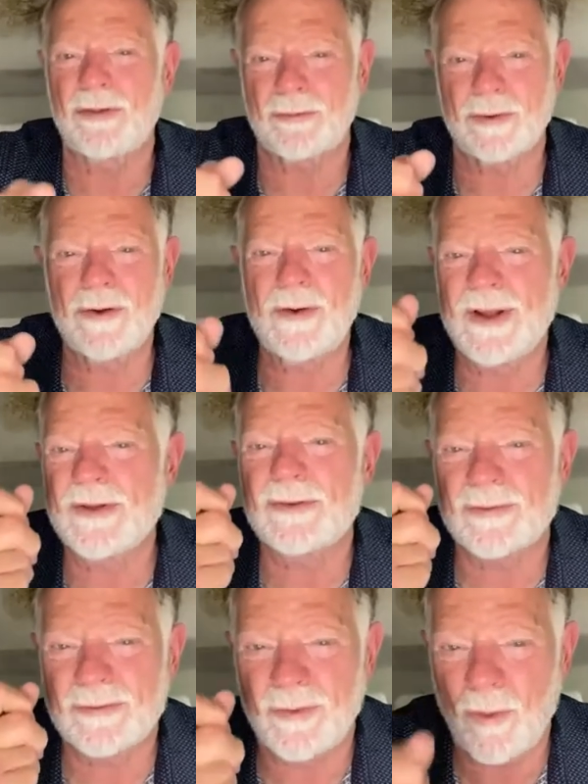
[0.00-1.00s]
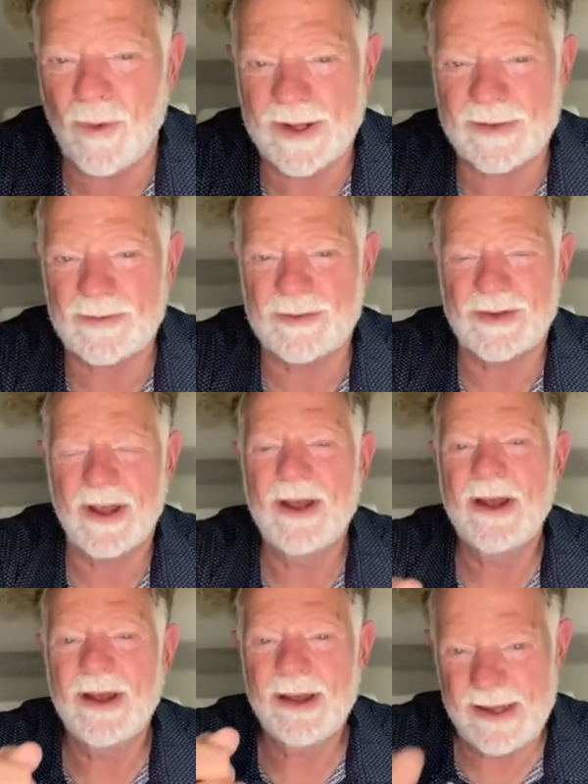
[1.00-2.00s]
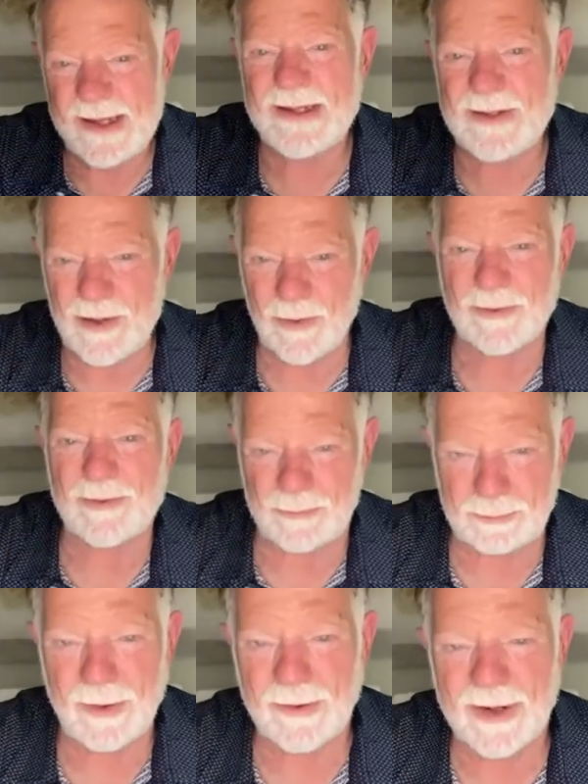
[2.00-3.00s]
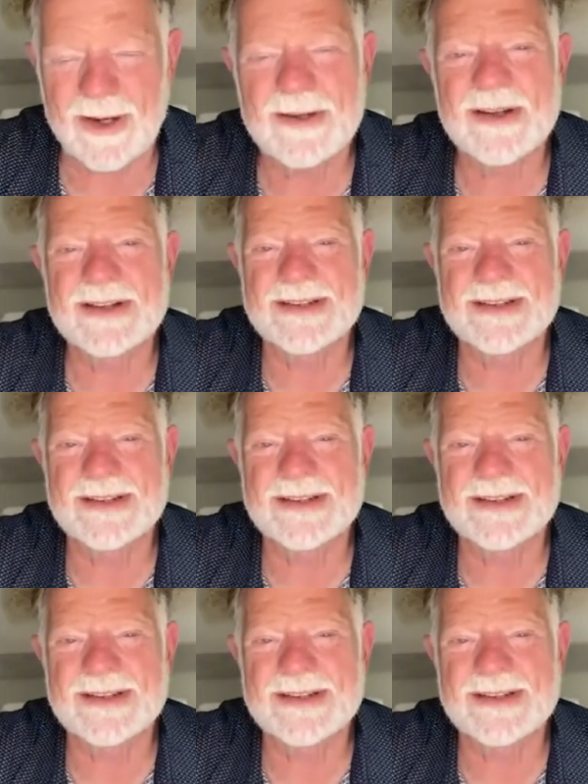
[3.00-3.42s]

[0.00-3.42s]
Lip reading: through his voice in your spirit.